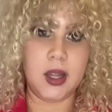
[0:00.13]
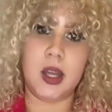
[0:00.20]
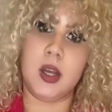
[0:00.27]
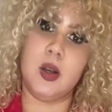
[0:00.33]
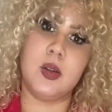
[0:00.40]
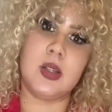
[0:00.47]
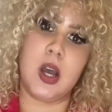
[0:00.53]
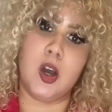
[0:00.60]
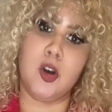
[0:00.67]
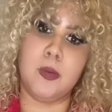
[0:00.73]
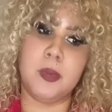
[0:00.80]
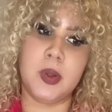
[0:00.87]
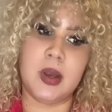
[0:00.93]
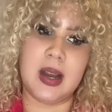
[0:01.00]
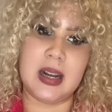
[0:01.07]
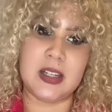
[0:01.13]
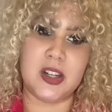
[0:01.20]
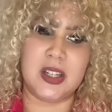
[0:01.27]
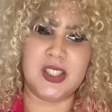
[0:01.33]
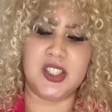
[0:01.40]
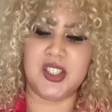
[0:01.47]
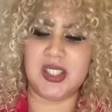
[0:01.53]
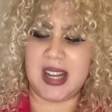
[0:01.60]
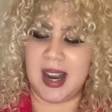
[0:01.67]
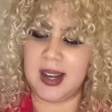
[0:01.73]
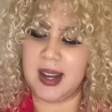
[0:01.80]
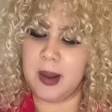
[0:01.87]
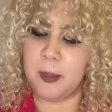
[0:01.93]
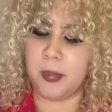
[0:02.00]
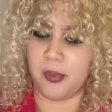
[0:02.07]
Leos, I hope you guys are
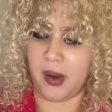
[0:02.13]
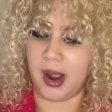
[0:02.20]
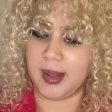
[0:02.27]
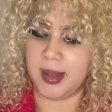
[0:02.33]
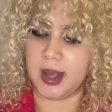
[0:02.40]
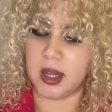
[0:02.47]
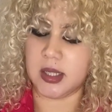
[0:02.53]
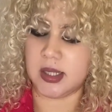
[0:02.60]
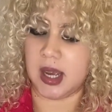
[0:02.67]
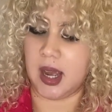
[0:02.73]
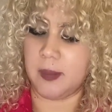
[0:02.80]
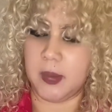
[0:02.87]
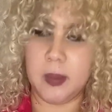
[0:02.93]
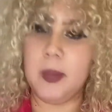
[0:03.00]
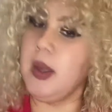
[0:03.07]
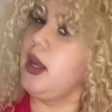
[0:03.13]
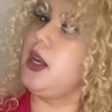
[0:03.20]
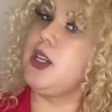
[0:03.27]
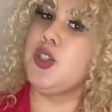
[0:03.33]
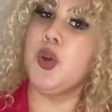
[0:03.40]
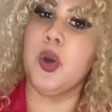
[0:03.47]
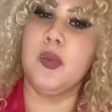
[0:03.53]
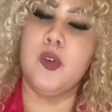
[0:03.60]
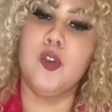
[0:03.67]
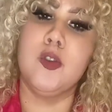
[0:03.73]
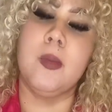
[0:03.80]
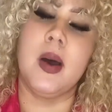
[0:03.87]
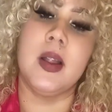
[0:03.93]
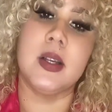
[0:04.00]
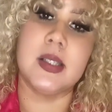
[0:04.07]
shining bright like a diamond because you're ruled
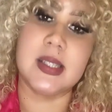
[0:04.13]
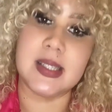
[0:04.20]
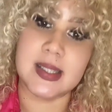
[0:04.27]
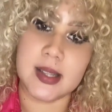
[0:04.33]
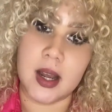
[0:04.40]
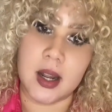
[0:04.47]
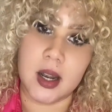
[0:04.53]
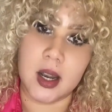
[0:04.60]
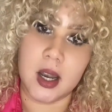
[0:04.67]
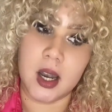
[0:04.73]
by the sun.